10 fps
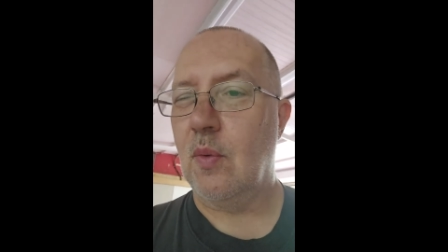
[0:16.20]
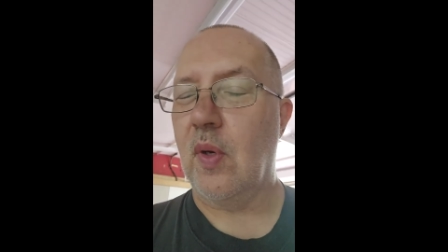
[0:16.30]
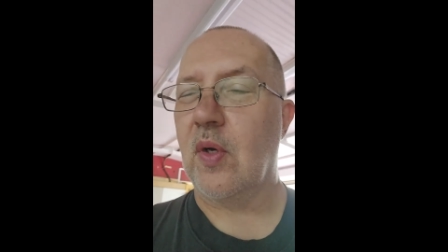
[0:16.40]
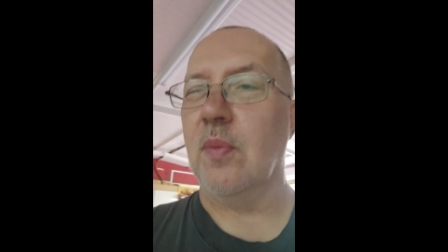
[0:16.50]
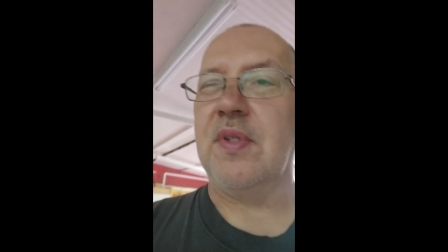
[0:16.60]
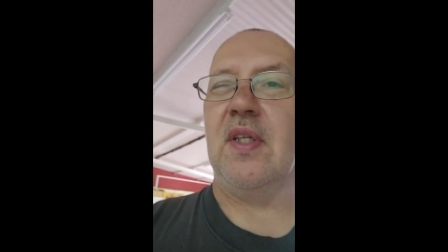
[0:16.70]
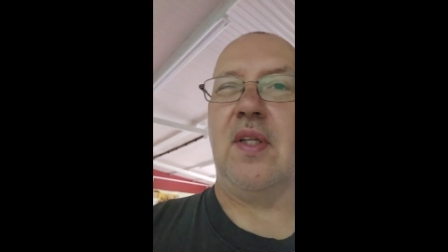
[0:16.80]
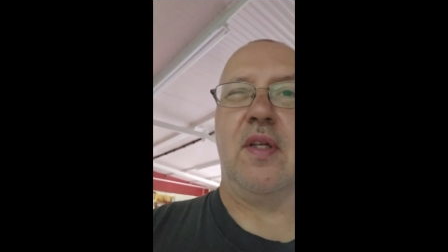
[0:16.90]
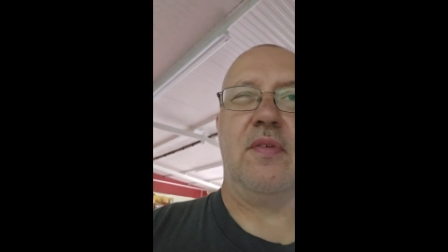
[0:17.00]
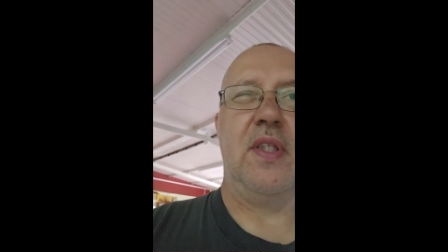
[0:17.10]
Welcome to
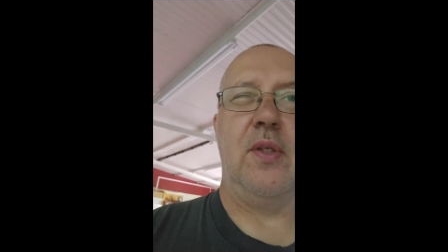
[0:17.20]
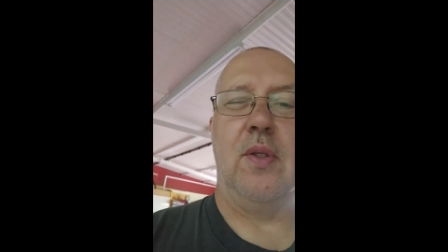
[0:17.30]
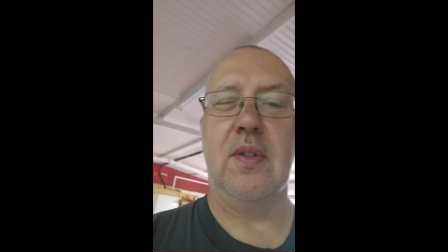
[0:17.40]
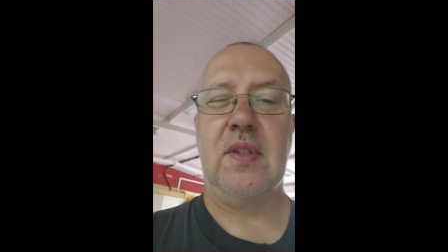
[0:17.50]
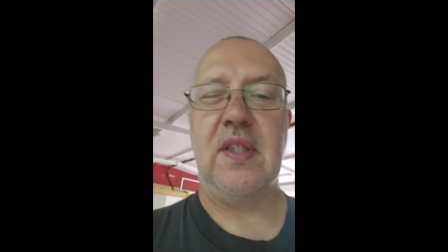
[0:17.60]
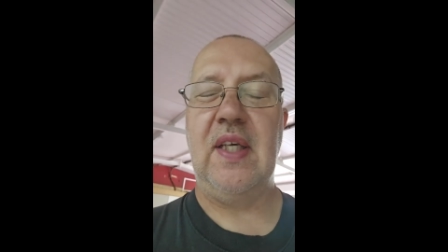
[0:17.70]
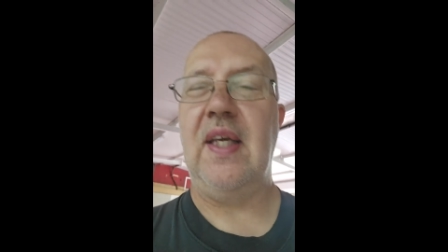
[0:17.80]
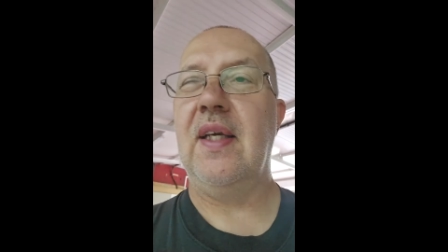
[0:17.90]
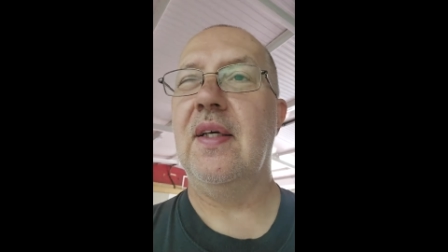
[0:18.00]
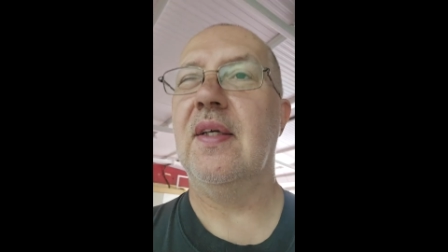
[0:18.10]
another video.
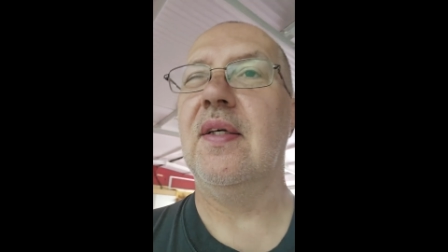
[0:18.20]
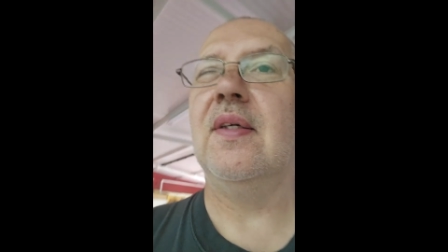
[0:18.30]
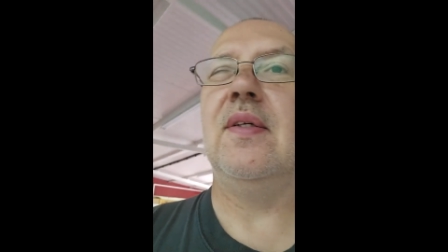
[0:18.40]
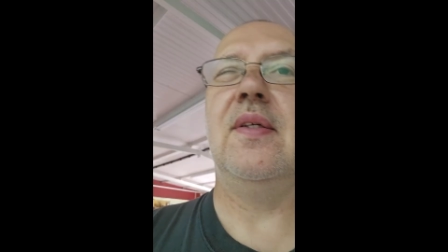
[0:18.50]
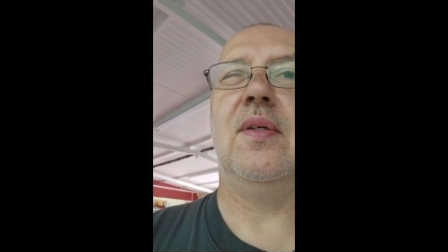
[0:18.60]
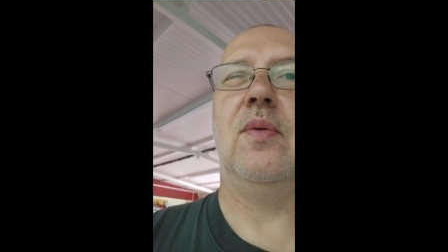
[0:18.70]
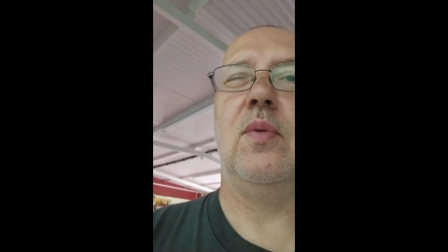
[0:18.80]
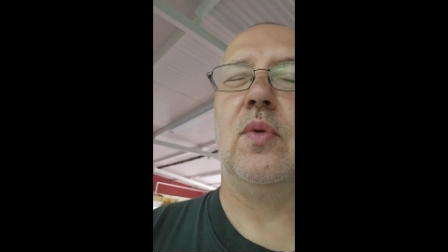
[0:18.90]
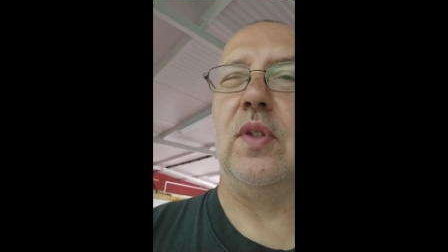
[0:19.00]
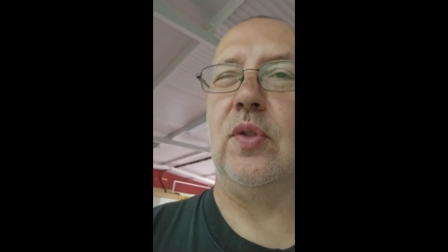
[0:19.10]
Today I'm
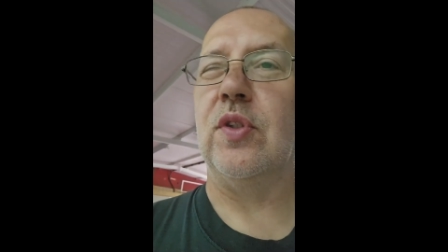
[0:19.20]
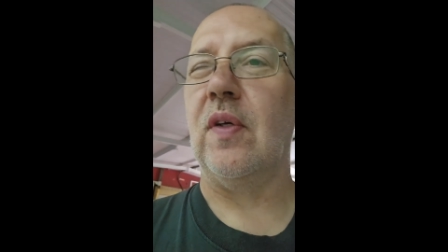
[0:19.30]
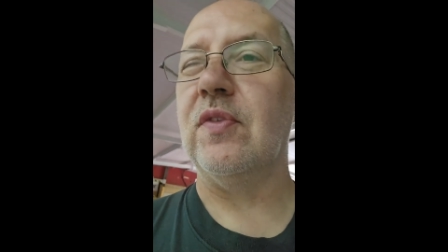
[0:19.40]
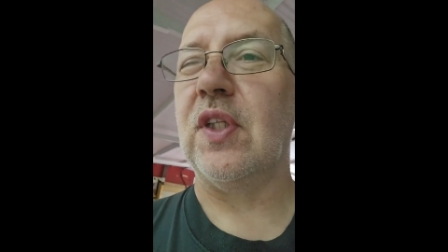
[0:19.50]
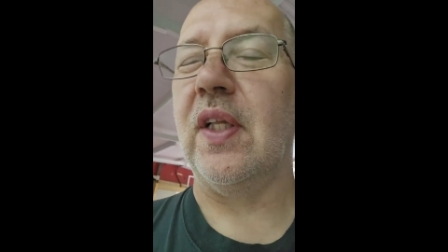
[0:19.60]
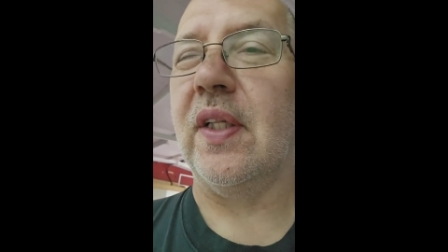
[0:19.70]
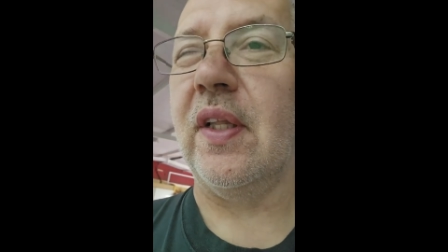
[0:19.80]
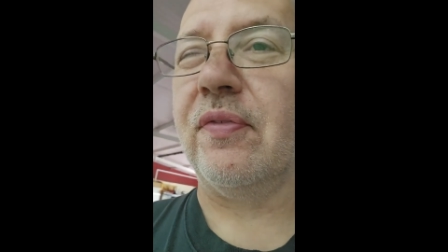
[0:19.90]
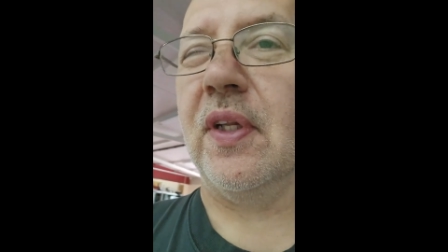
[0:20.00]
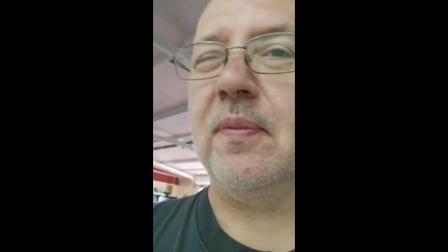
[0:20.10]
going to do something slightly
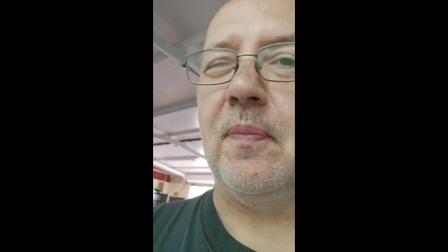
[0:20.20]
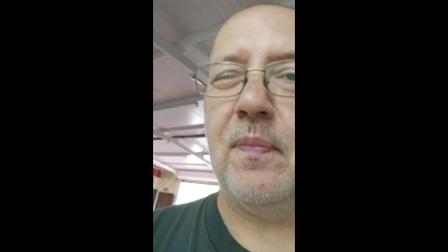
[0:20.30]
different.